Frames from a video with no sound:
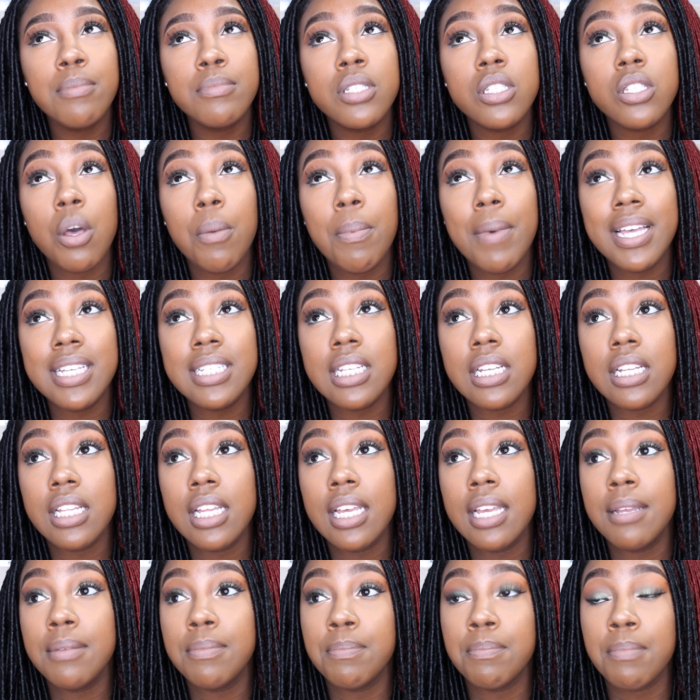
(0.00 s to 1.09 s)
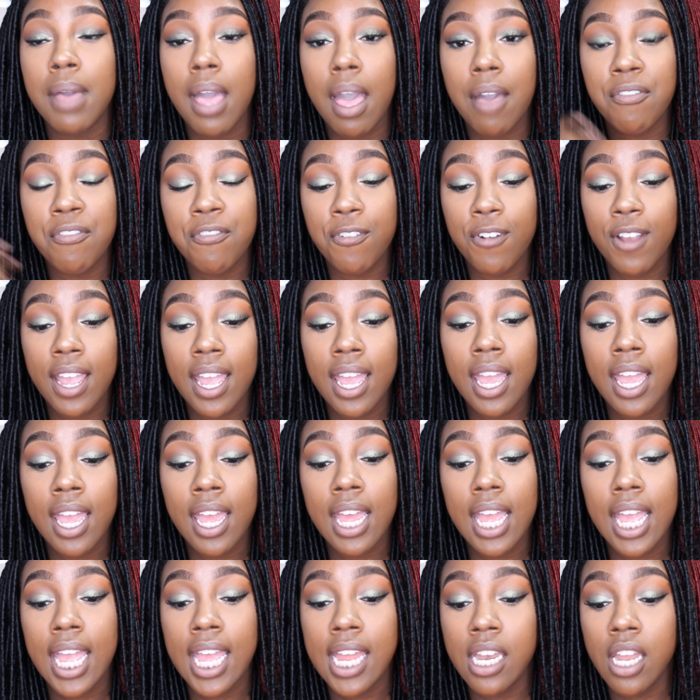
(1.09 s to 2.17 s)
So basically, my
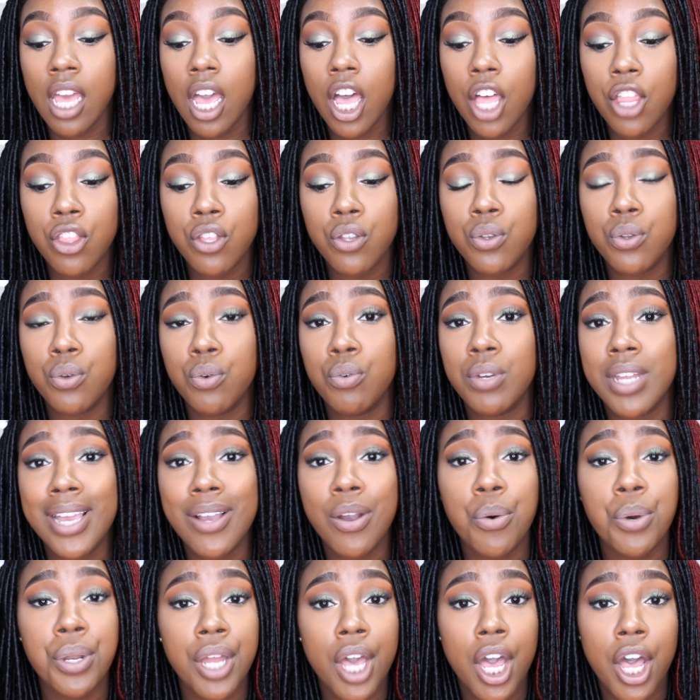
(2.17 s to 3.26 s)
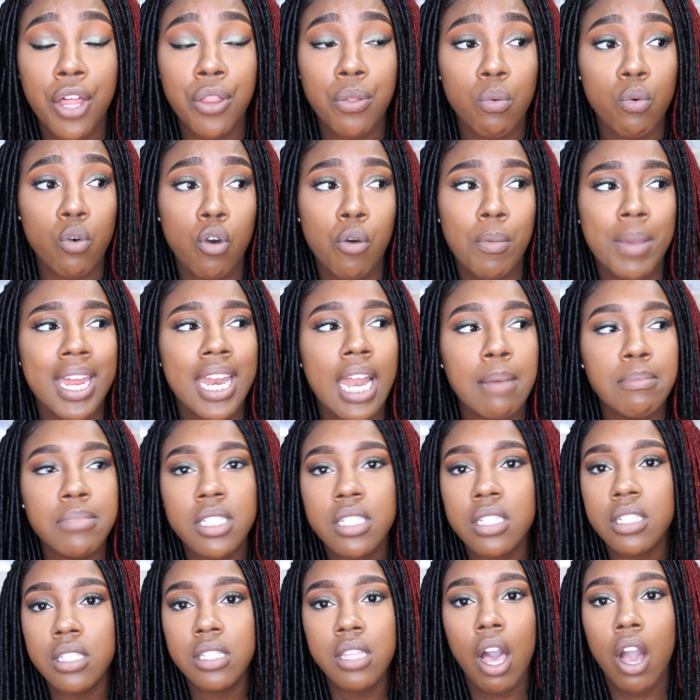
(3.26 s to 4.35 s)
friend and the other dude, they go in the other room, and I'm
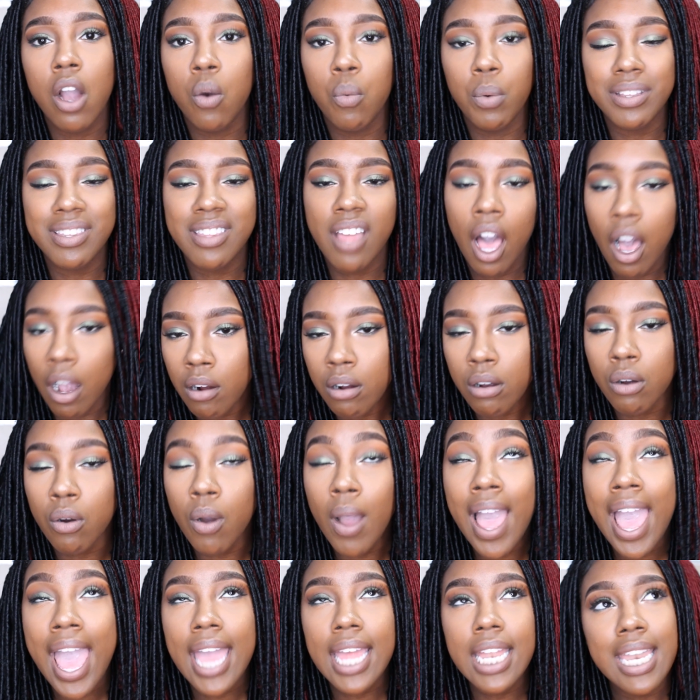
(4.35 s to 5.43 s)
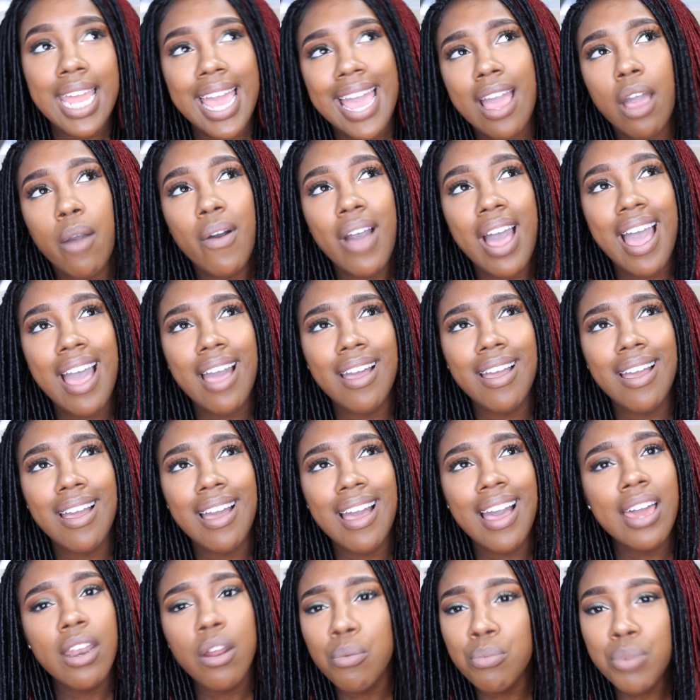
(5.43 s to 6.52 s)
stuck with the uncle. Now,
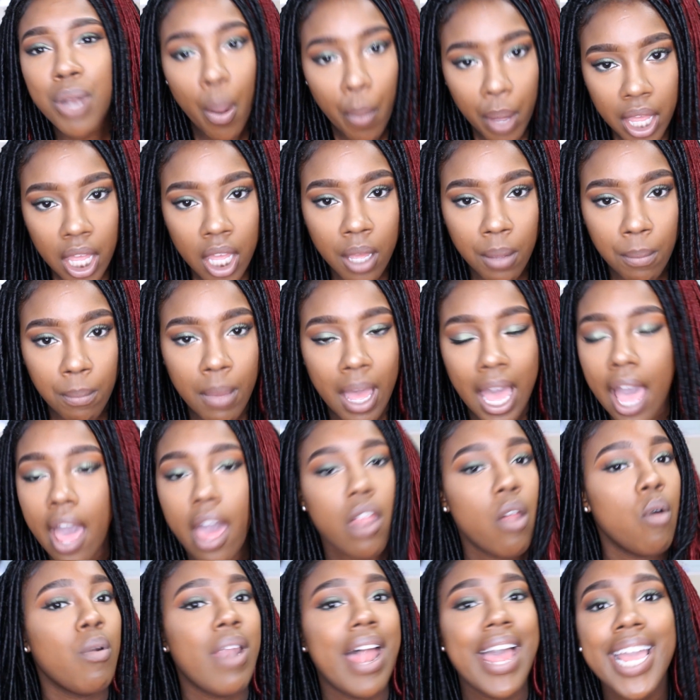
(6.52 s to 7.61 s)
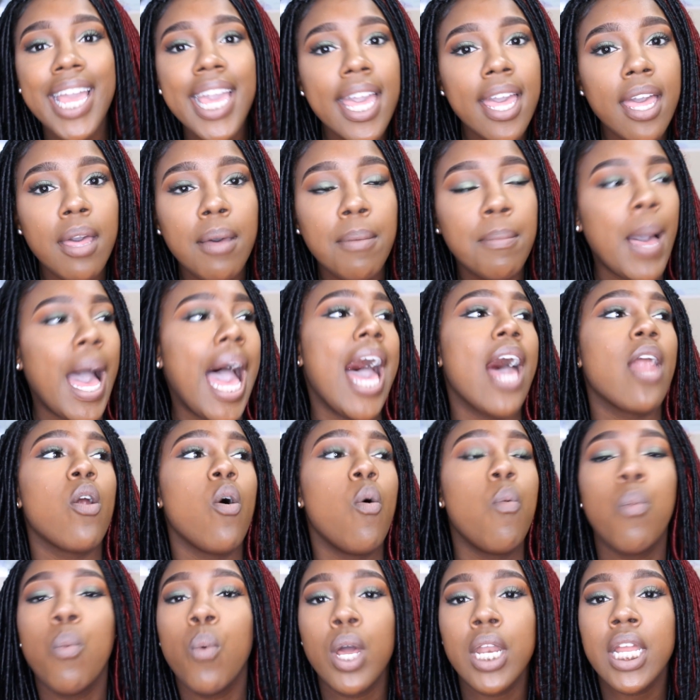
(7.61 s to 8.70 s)
I don't know him. I don't like him. I
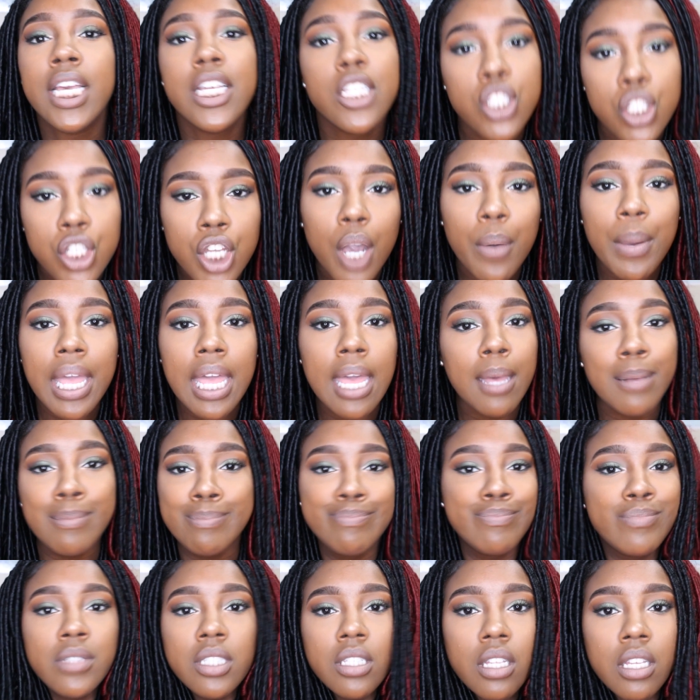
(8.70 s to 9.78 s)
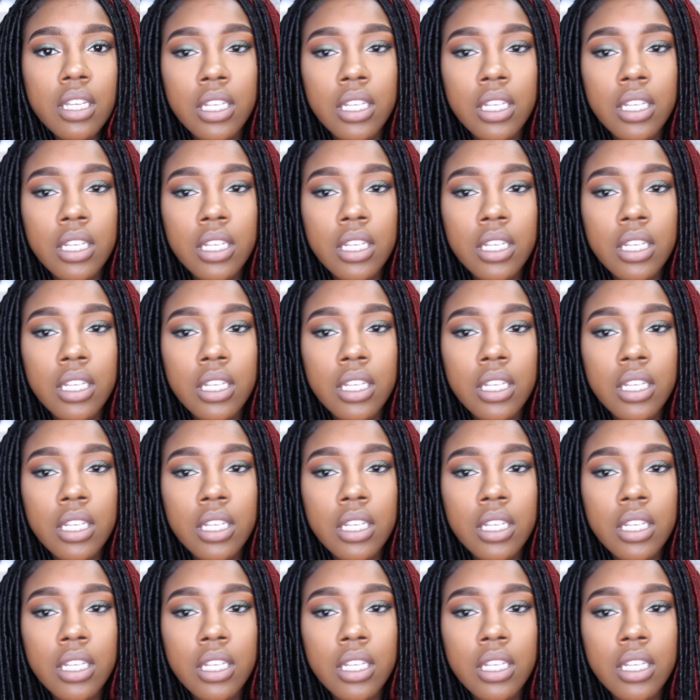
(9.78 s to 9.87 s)
don't want to get to know him.